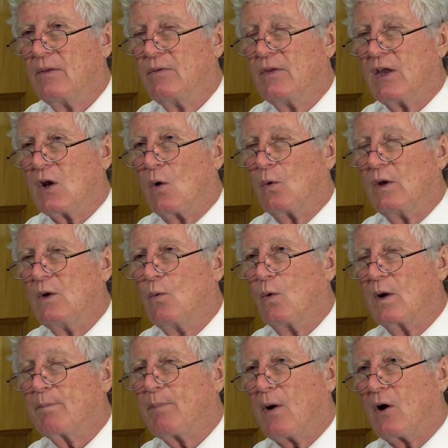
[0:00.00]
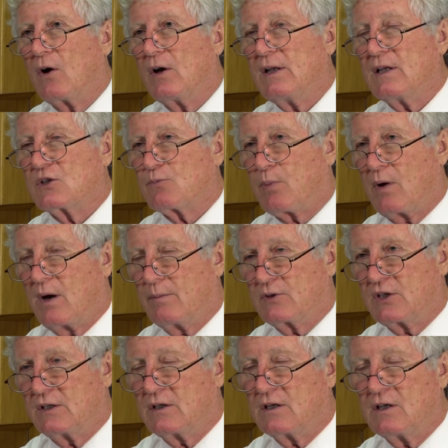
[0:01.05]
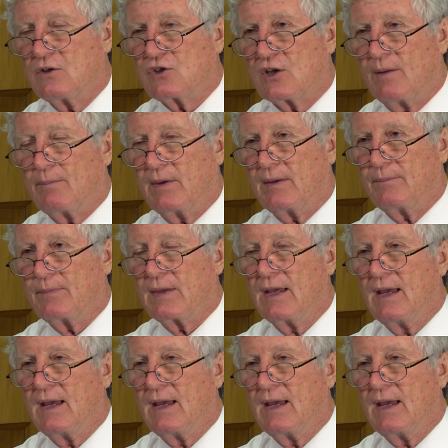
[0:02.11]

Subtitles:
that only one party is promising to do something,